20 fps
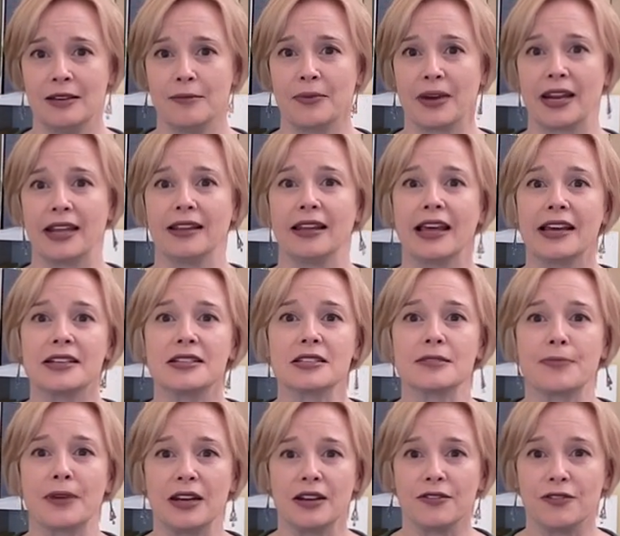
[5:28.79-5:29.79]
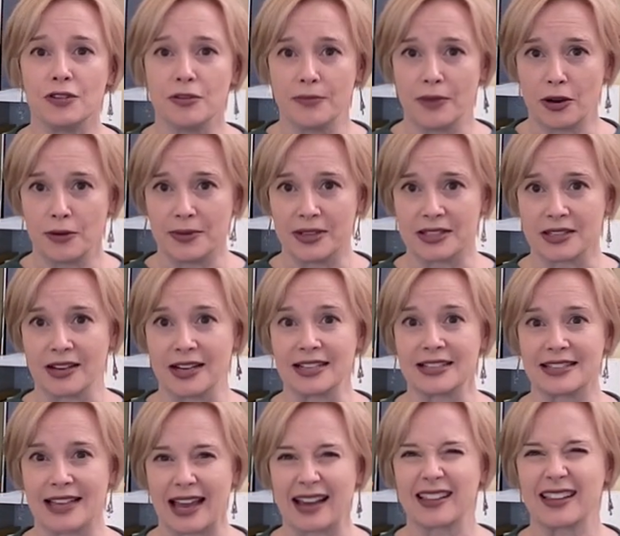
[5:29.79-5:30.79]
But I'd like to spend a few moments on
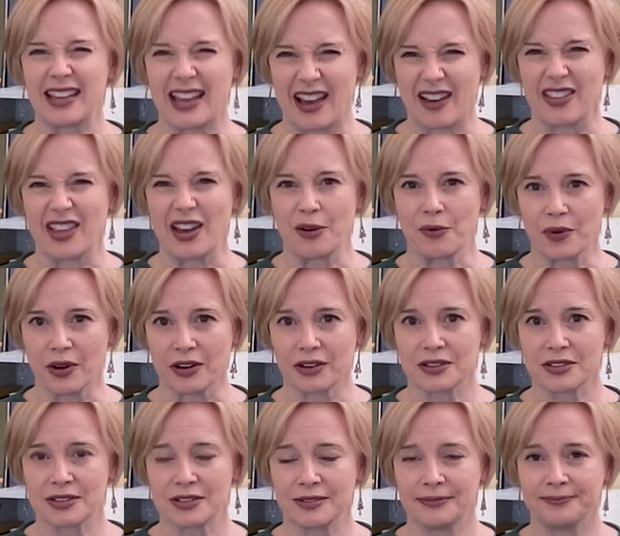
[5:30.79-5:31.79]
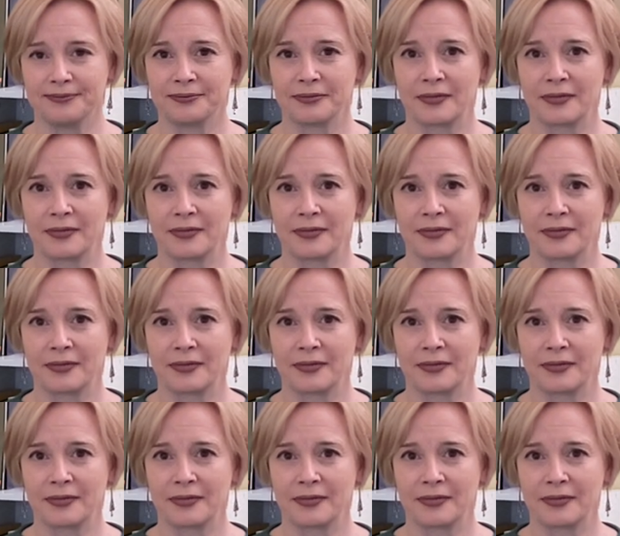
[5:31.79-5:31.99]
exactly how that works.